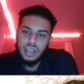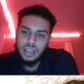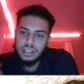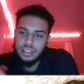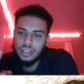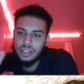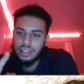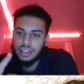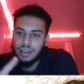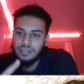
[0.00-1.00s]
and the
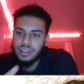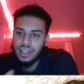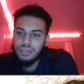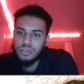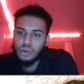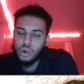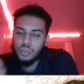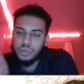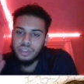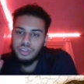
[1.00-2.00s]
and have never
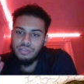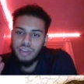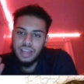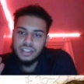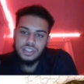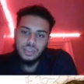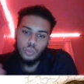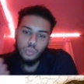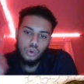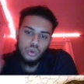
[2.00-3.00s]
opened the vast
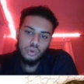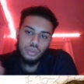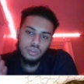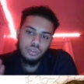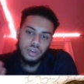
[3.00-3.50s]
world of,